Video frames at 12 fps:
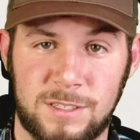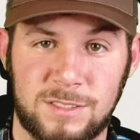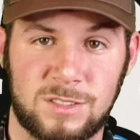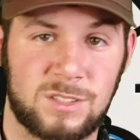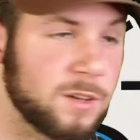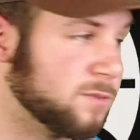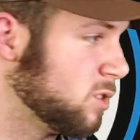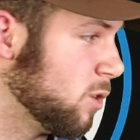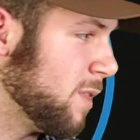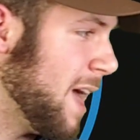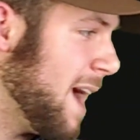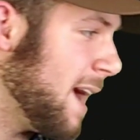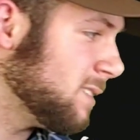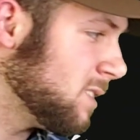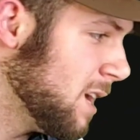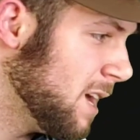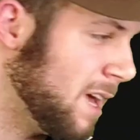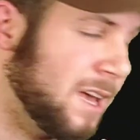fun stuff. So that
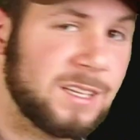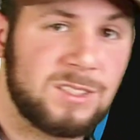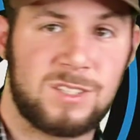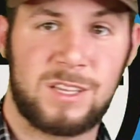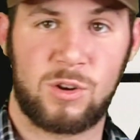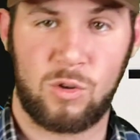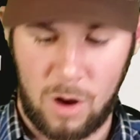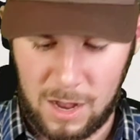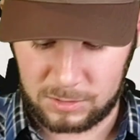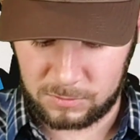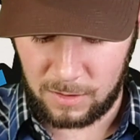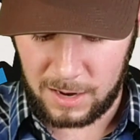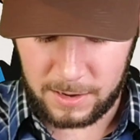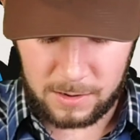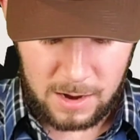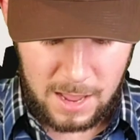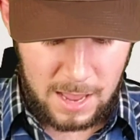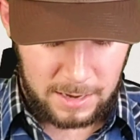is the
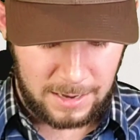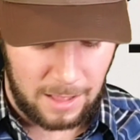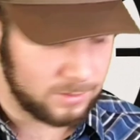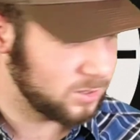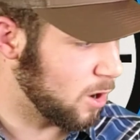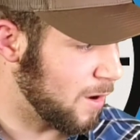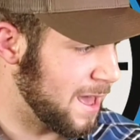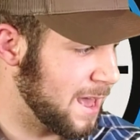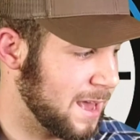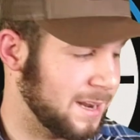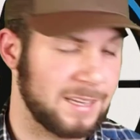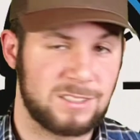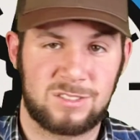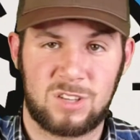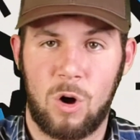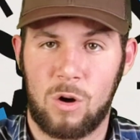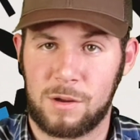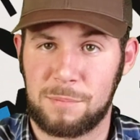Crossfire. Now let's go ahead and
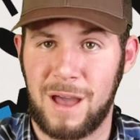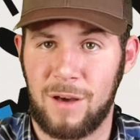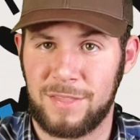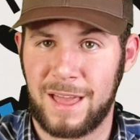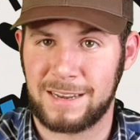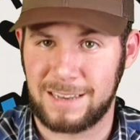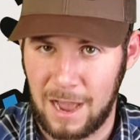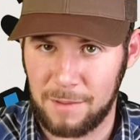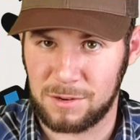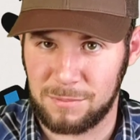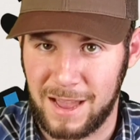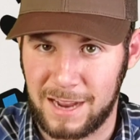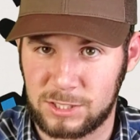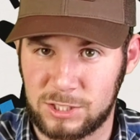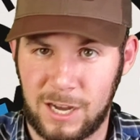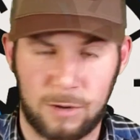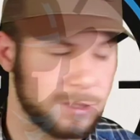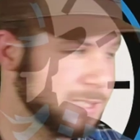talk about that Diamondback,
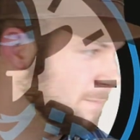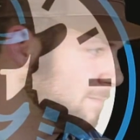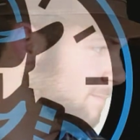shall we?